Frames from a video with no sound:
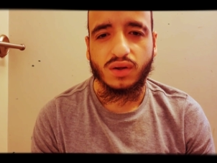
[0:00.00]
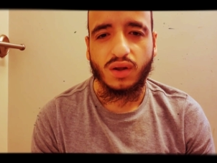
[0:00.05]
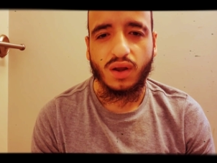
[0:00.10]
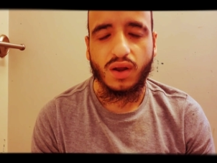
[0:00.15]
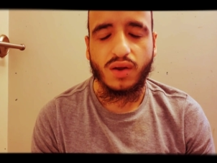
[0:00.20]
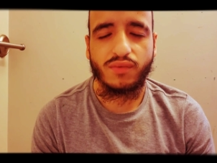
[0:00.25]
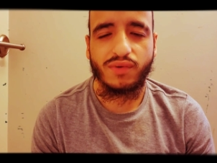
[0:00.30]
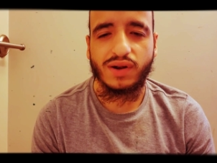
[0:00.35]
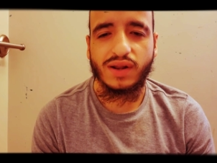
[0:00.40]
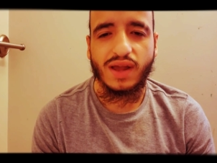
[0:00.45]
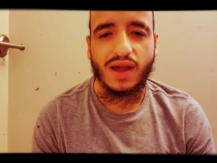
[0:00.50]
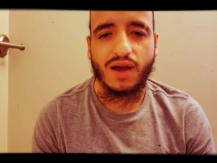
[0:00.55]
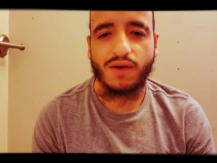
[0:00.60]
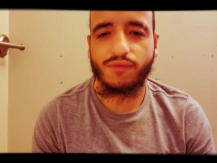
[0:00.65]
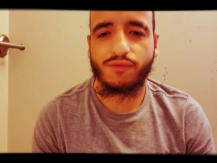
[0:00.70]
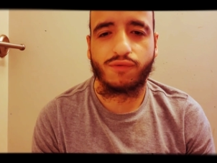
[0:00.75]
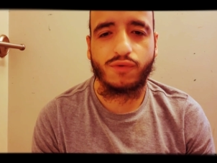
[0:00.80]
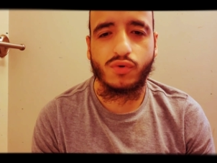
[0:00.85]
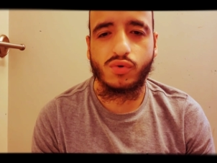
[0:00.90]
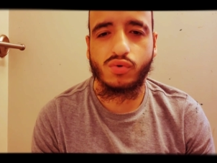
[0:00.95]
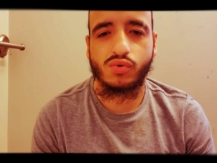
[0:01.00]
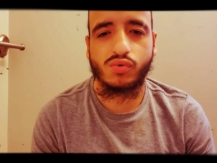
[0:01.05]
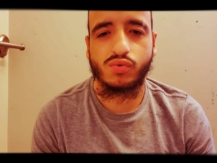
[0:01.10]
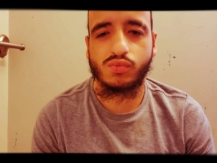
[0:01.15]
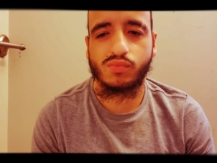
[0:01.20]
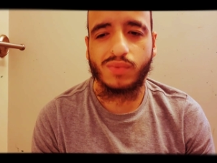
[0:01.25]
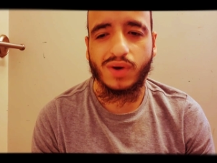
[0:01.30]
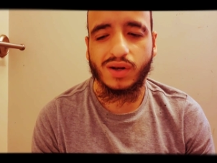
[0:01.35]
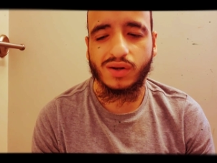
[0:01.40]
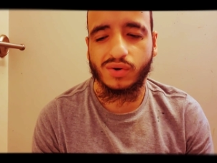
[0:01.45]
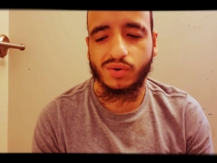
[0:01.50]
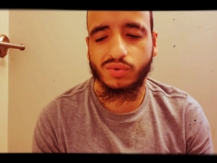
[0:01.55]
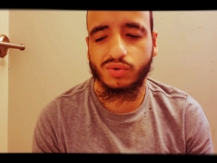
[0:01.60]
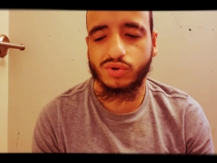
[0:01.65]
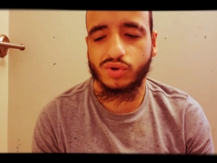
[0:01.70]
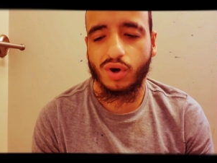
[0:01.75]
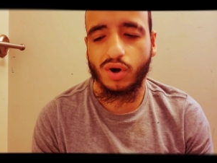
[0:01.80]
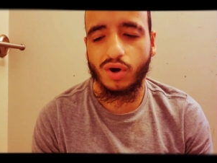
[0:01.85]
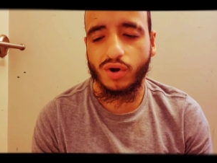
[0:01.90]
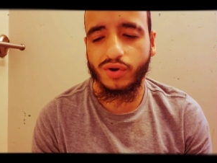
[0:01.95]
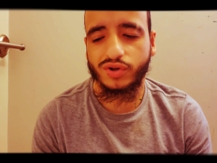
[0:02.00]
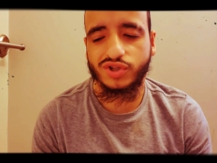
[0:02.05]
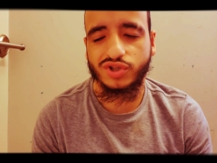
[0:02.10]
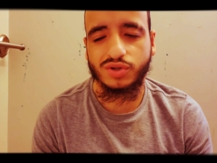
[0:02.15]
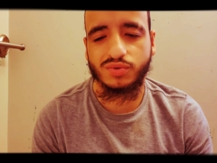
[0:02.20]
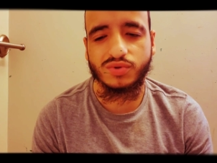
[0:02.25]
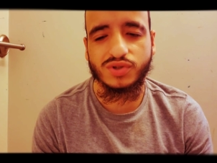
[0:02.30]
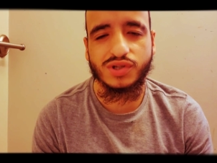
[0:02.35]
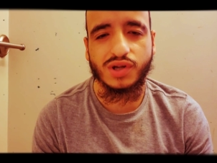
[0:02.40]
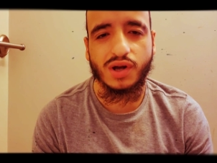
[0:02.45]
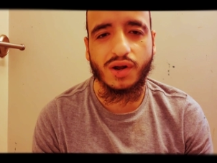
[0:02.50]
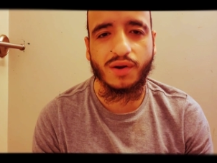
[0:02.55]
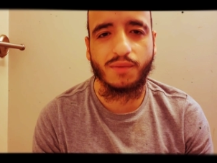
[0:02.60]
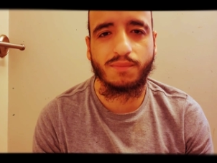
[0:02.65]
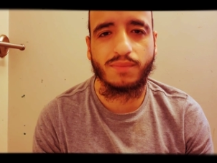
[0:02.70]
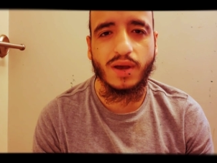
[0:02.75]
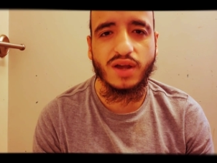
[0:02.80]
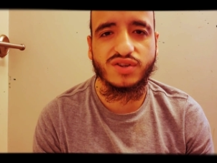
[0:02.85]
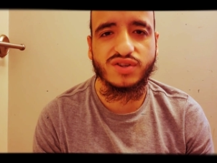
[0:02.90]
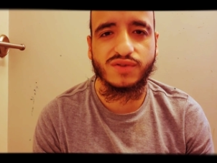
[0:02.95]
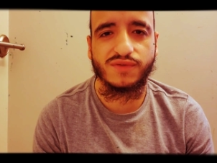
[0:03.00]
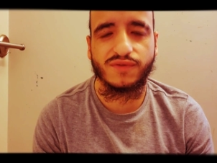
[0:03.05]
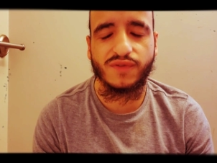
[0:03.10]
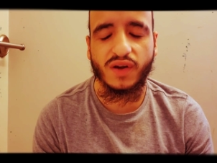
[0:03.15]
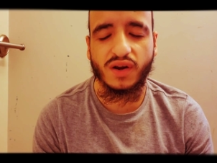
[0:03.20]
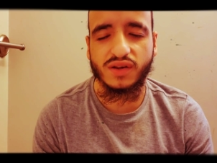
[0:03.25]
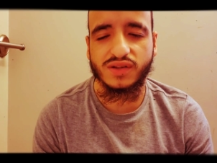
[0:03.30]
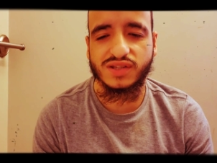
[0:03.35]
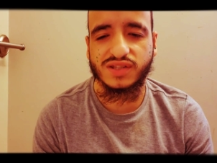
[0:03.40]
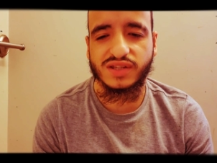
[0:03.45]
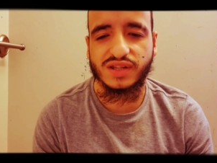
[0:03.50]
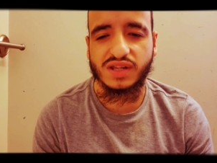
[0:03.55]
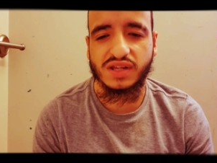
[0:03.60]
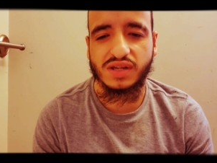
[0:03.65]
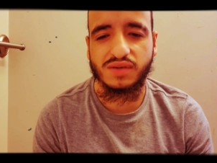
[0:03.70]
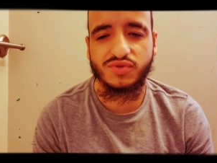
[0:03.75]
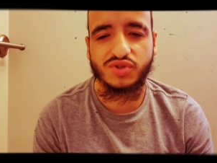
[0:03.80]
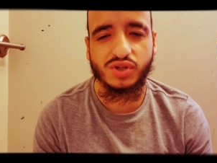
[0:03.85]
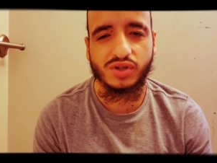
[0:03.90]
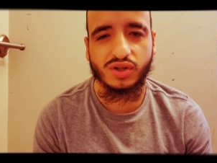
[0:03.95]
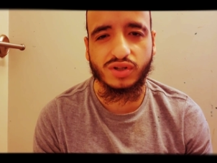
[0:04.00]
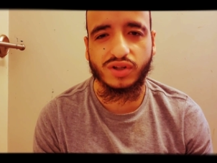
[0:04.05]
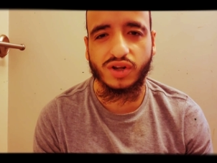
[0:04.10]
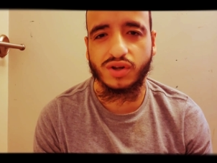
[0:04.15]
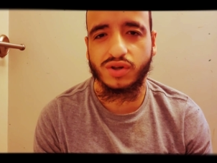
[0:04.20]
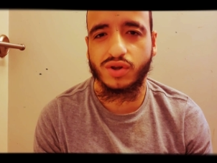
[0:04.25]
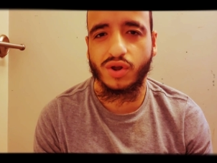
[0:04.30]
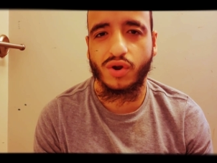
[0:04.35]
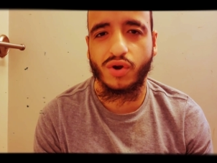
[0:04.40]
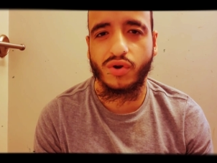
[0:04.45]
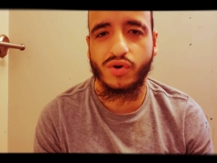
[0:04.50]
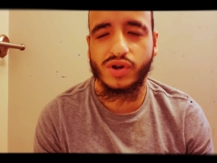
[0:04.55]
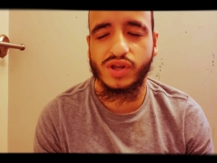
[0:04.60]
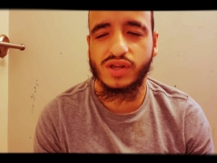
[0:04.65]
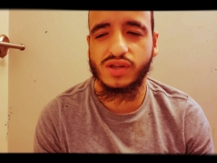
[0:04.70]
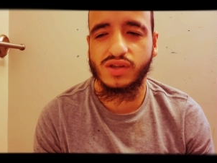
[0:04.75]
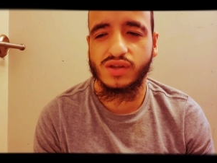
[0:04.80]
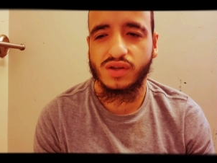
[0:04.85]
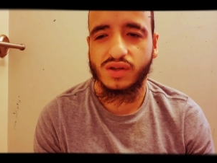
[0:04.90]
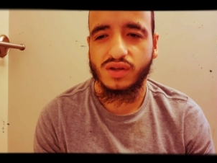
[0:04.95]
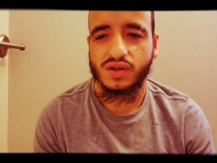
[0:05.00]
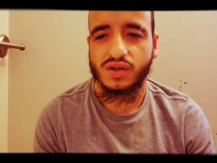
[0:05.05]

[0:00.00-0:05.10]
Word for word: I didn't really had food. My little daughter, she was on the bed. She fell asleep. She looked dirty.